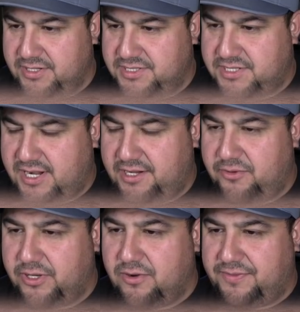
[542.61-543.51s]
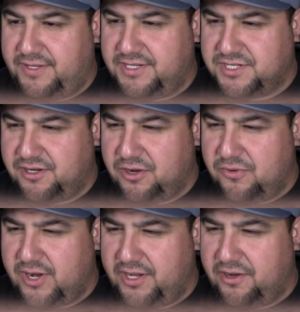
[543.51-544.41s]
it inside? Here we go. I think he's going to
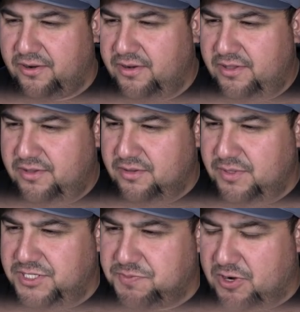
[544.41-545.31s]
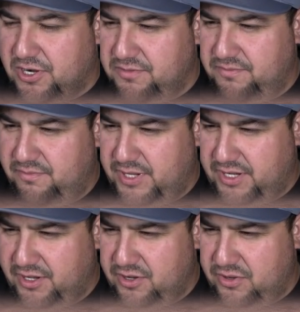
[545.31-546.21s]
go right here. Be smart,
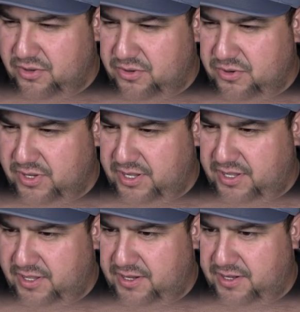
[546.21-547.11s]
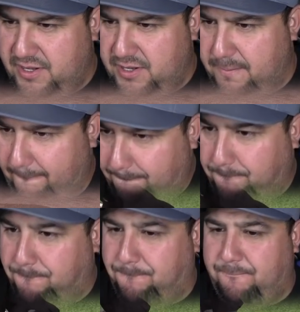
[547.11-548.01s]
Benny No, and
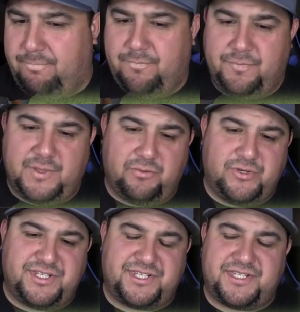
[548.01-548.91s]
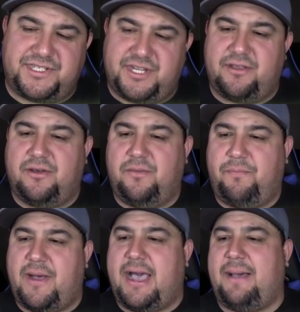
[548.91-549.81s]
then we still
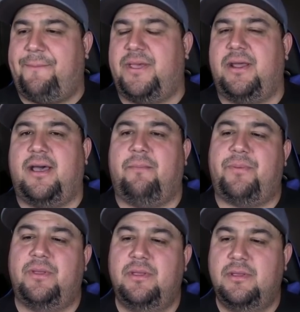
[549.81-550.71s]
pop it up.